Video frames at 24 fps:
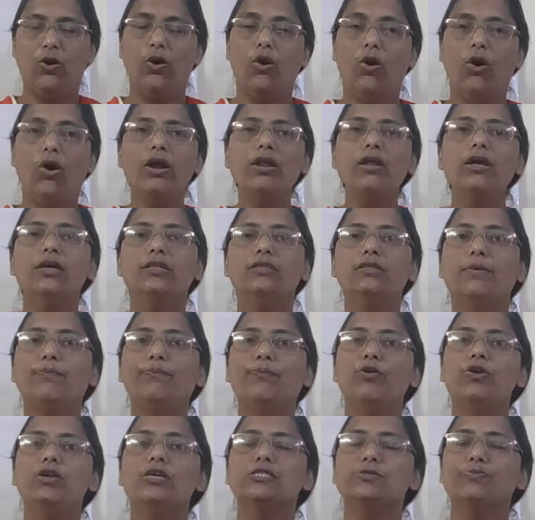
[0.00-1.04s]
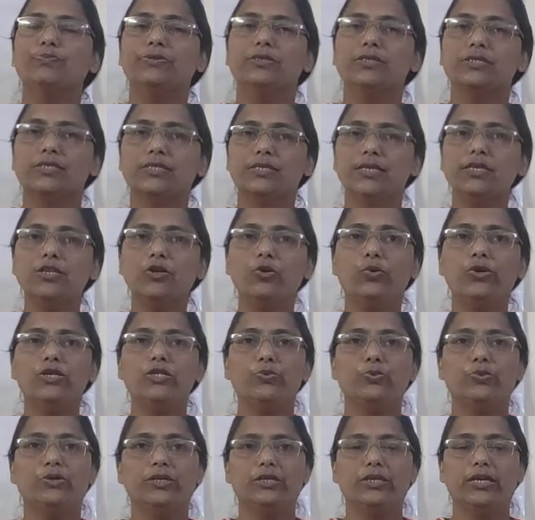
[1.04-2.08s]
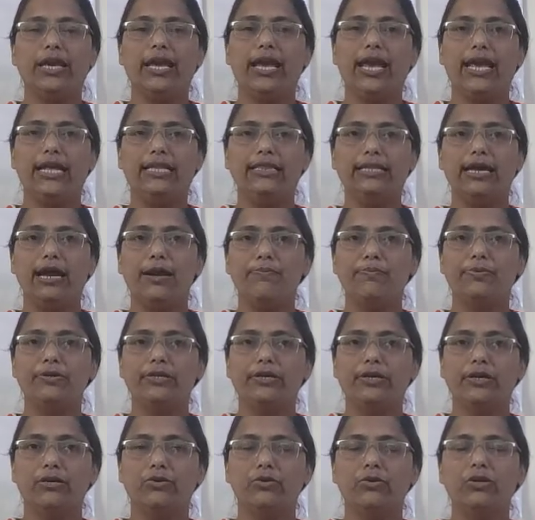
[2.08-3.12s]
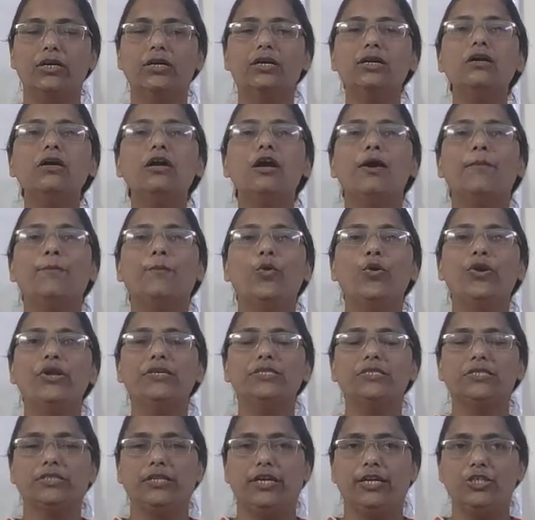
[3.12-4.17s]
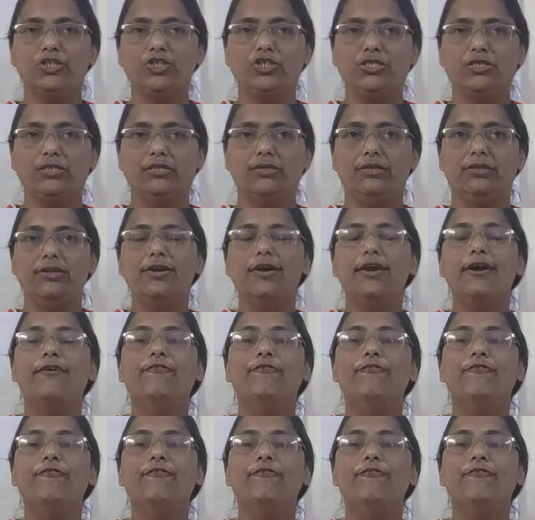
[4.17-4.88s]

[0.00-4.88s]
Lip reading: or the police person who is working in that particular police station.